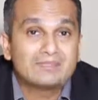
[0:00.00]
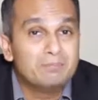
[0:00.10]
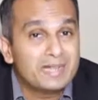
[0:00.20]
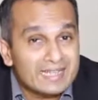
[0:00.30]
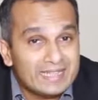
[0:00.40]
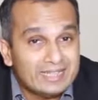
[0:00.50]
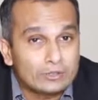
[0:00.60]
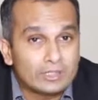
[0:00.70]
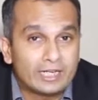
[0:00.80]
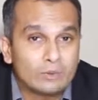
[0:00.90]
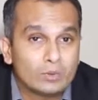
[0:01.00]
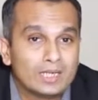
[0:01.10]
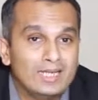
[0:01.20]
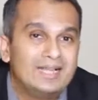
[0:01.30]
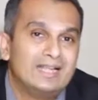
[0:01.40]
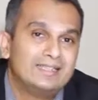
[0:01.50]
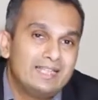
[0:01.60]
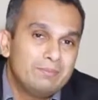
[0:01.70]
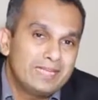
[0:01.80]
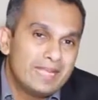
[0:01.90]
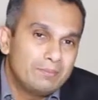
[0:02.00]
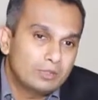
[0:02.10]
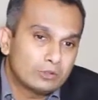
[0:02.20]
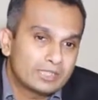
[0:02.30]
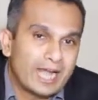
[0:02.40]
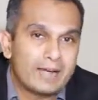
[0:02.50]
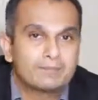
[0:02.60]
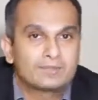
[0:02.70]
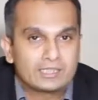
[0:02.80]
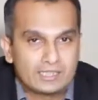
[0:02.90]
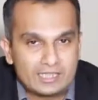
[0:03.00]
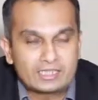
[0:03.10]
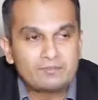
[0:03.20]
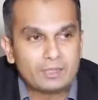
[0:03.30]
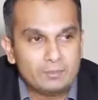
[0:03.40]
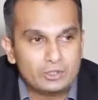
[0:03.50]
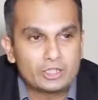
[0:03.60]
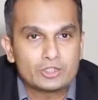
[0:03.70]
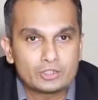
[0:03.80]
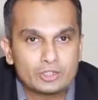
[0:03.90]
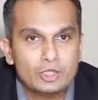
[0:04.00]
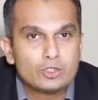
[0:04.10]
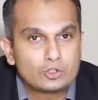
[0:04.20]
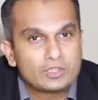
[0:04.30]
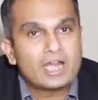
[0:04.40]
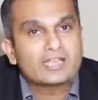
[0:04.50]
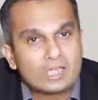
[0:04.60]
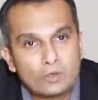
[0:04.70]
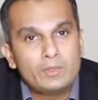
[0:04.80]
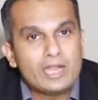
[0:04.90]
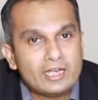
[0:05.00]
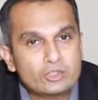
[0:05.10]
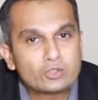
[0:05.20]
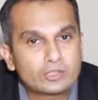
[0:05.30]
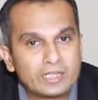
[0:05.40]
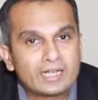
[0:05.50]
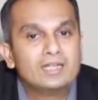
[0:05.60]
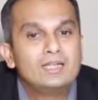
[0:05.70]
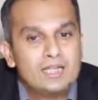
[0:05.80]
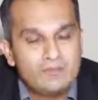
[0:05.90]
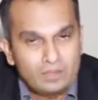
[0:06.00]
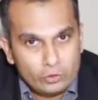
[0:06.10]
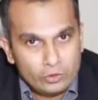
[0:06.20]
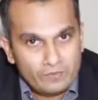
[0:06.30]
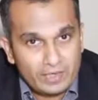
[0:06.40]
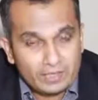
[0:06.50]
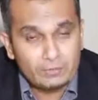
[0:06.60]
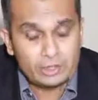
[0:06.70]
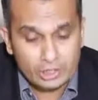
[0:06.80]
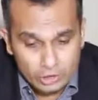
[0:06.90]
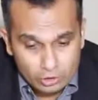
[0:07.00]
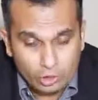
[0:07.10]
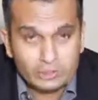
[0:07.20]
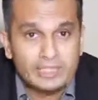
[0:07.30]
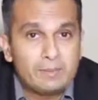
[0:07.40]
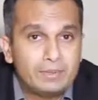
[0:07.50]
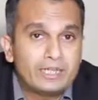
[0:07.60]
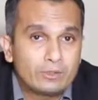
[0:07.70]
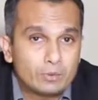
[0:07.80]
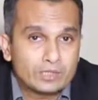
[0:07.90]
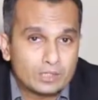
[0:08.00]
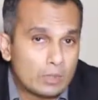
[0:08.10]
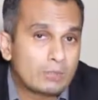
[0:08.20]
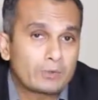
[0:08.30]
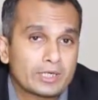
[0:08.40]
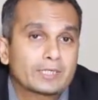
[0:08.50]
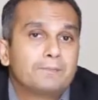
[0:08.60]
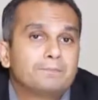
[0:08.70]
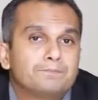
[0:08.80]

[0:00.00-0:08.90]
breaking into the network and then being able to tap such sensitive communication. So that's how we ensure that even the unified communication on the IP networks is well protected.